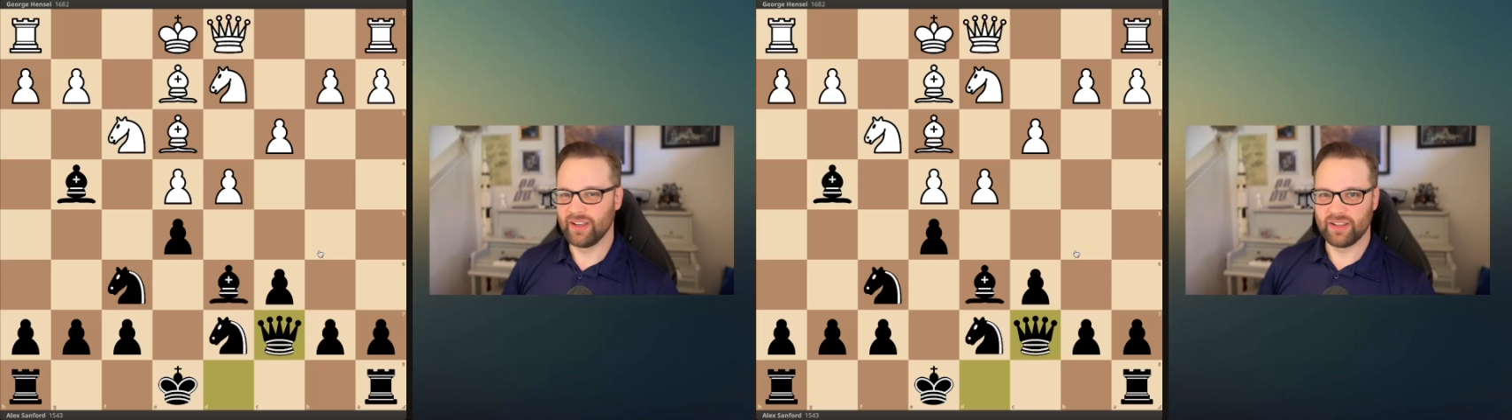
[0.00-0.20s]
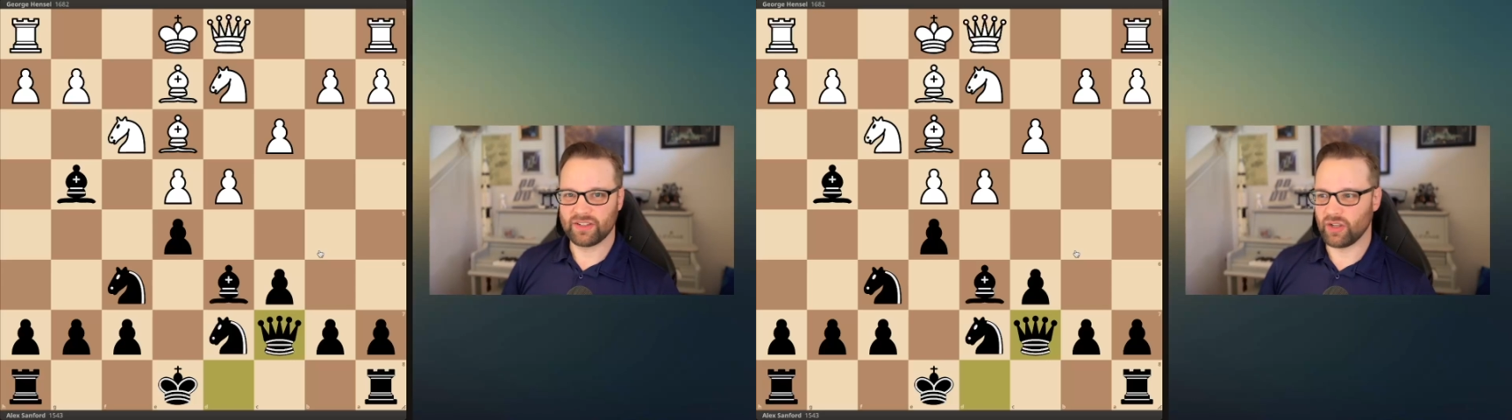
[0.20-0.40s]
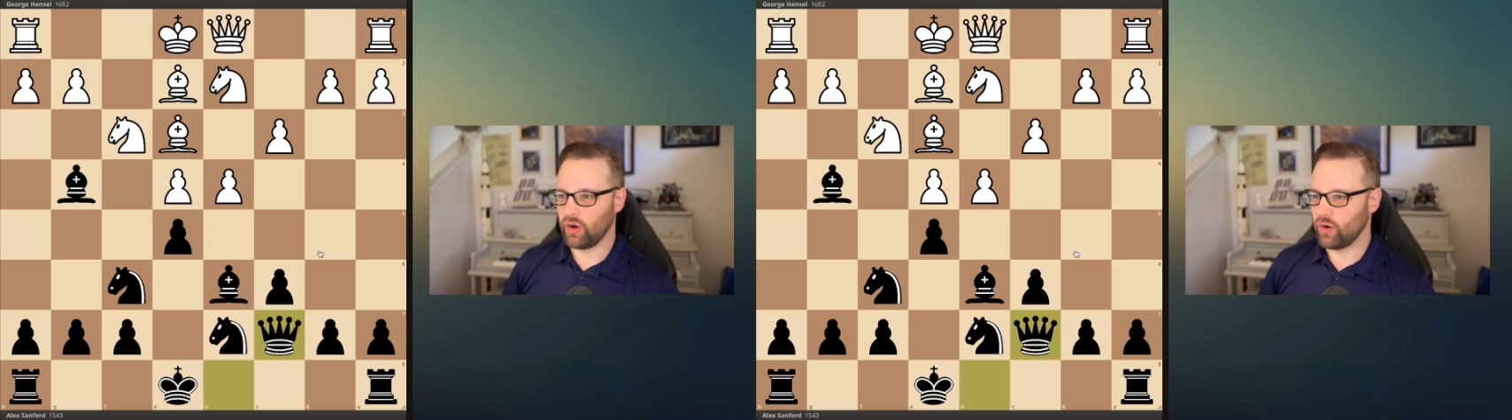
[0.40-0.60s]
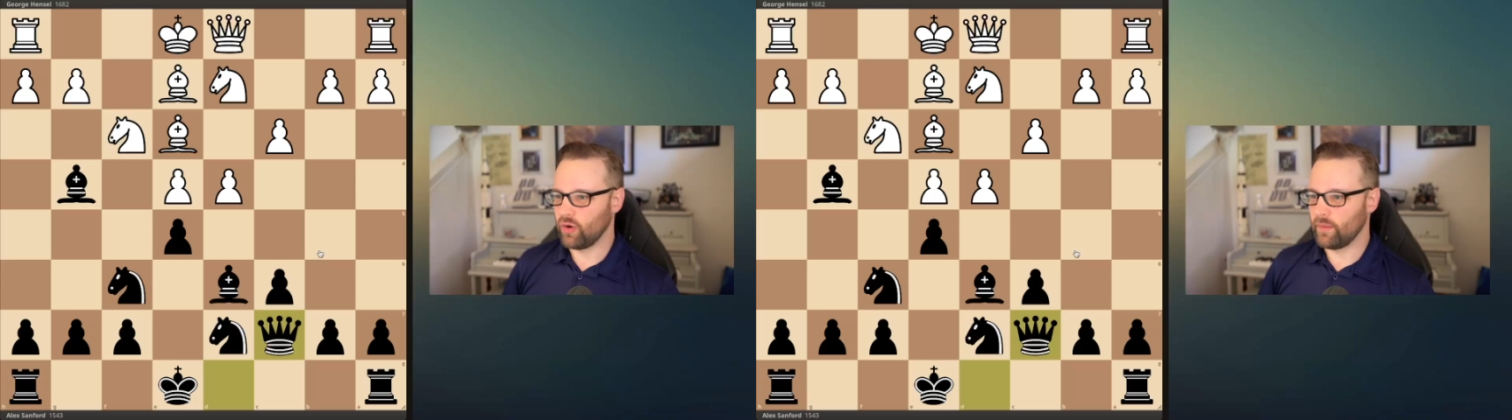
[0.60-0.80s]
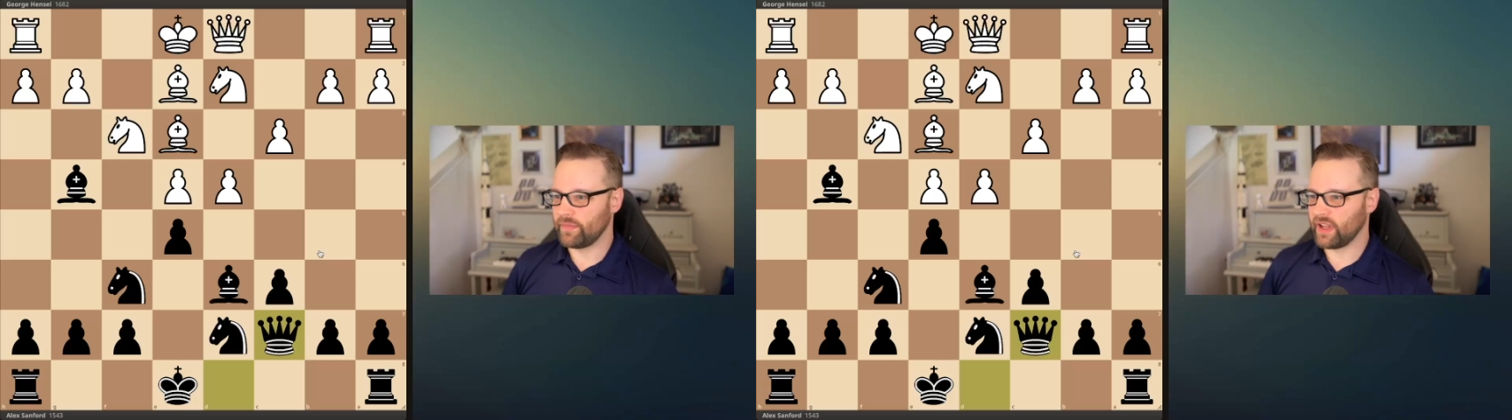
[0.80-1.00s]

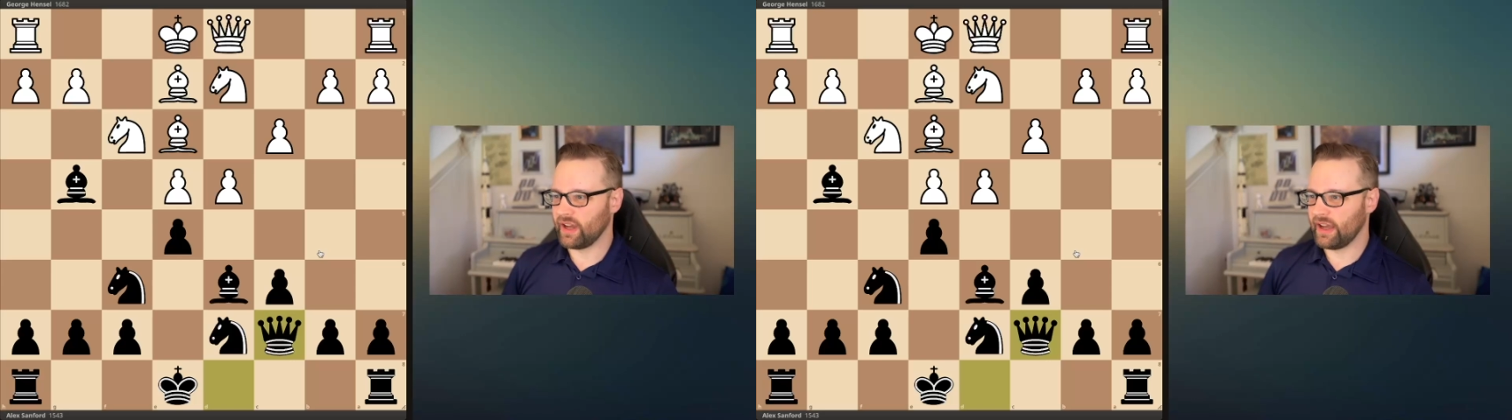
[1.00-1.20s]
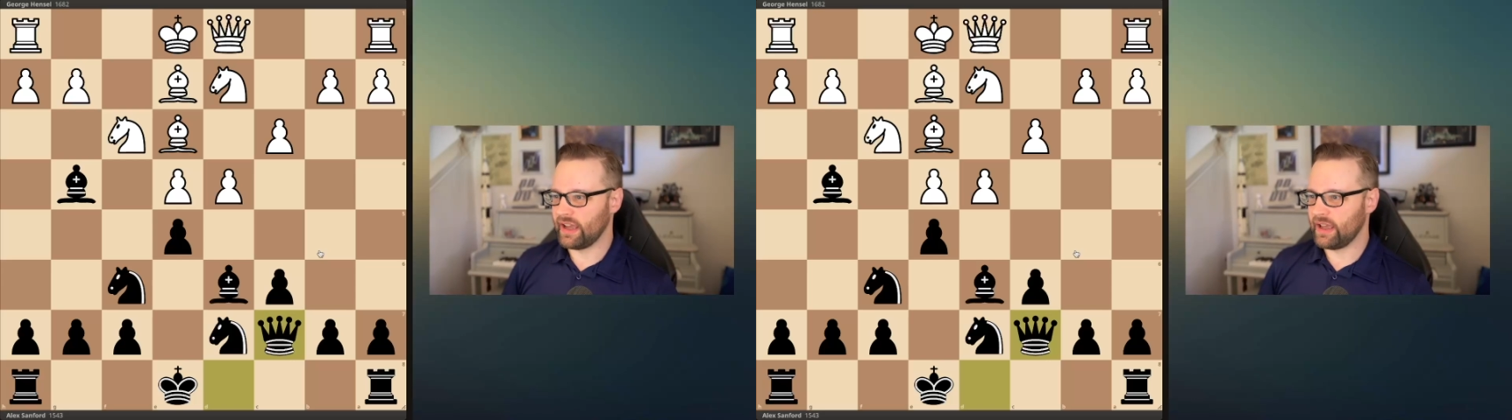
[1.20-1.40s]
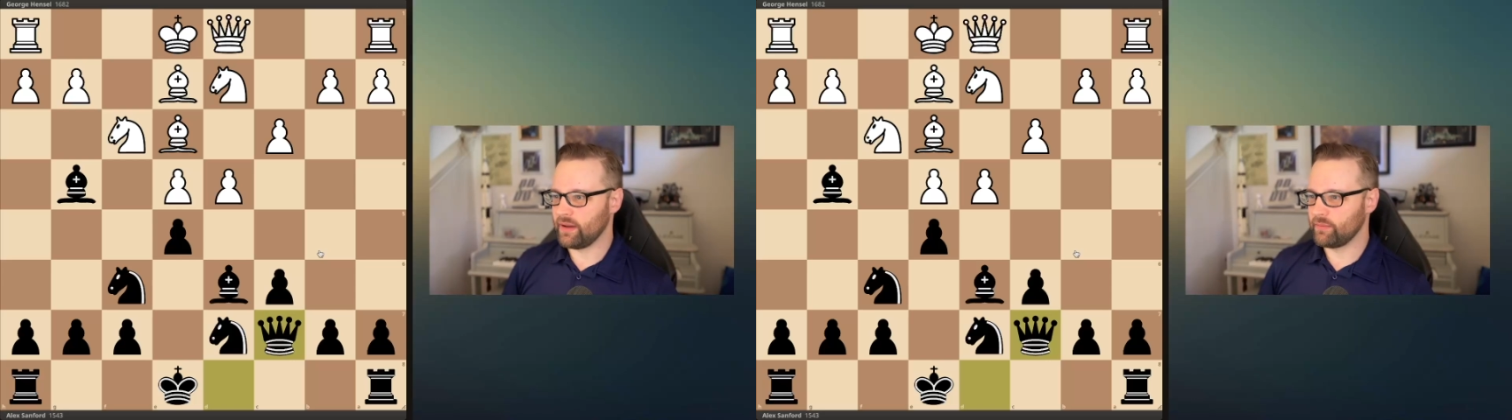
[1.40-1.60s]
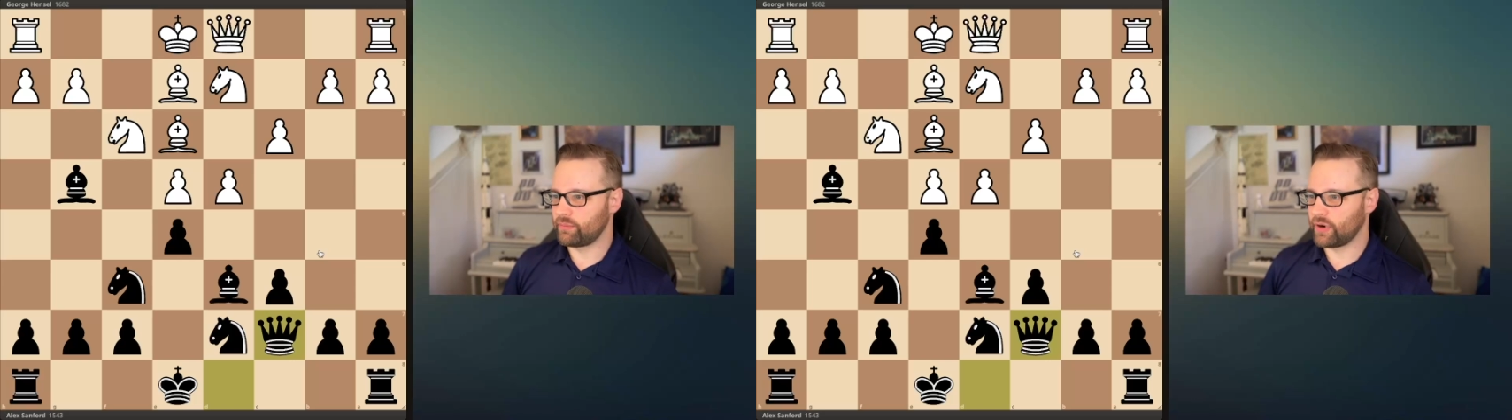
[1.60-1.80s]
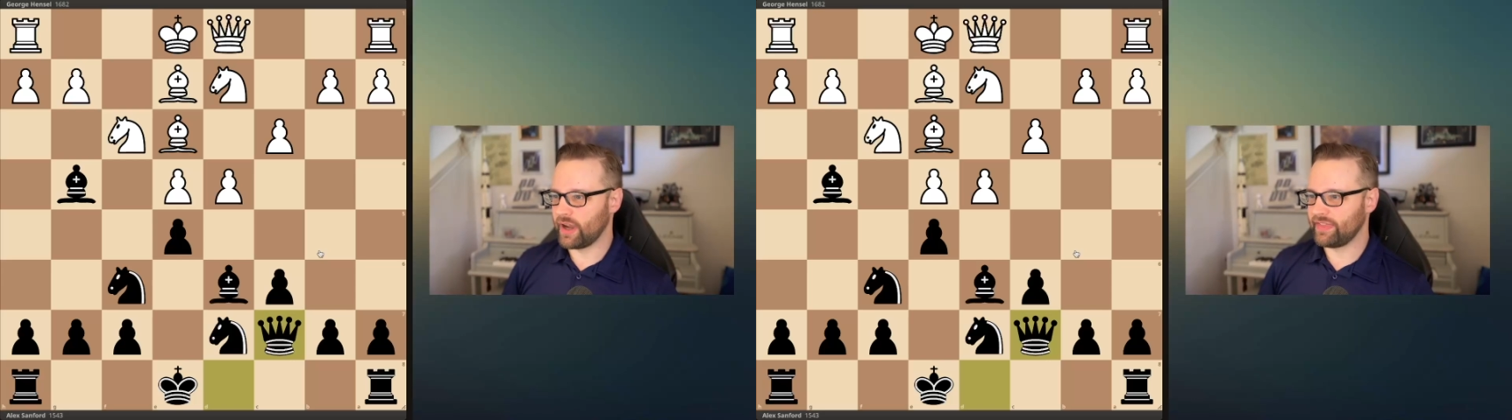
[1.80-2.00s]
so I
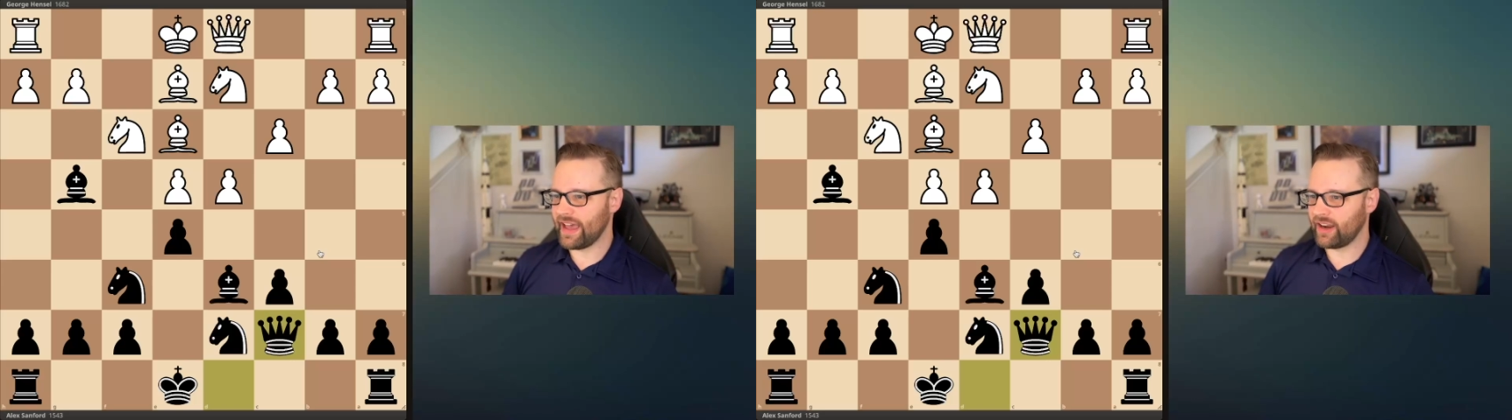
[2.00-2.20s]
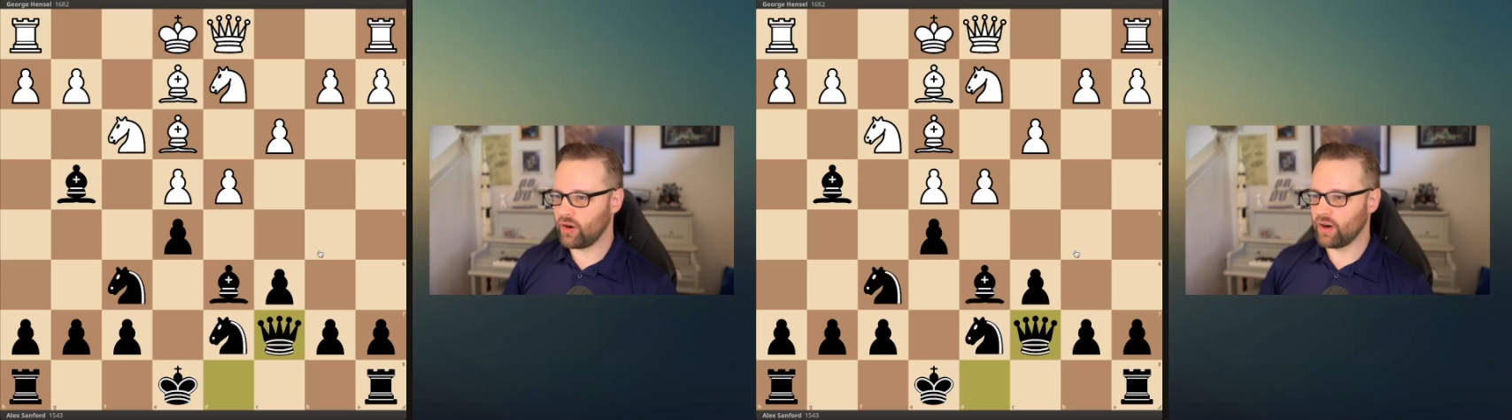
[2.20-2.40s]
brought that out,